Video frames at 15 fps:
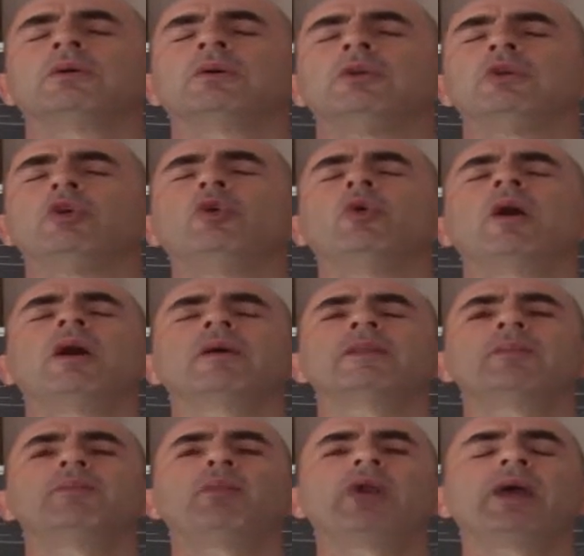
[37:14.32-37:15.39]
You are
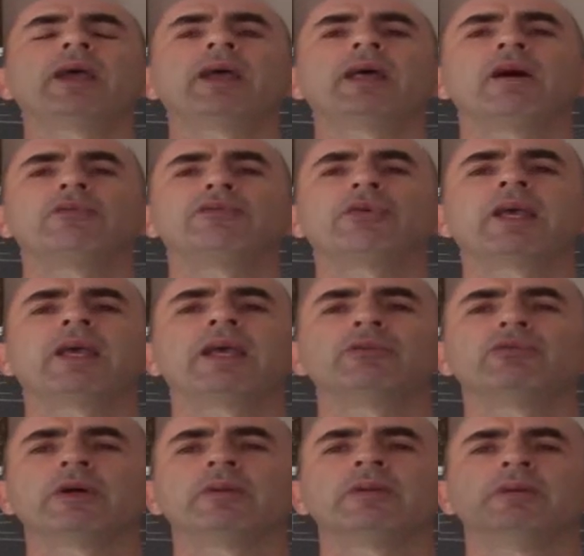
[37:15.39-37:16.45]
the bread of
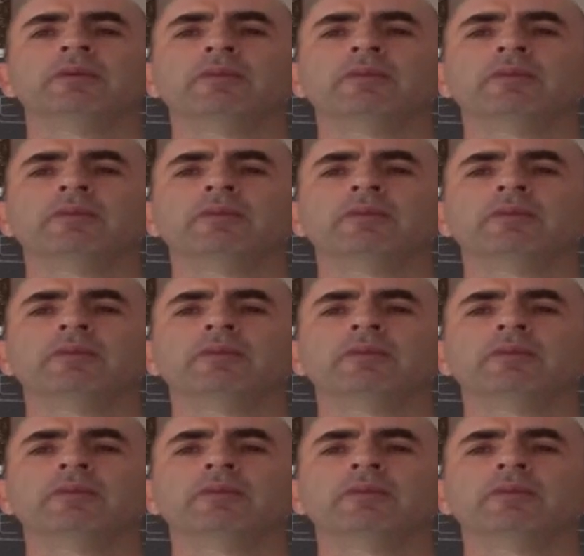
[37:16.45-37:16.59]
heaven.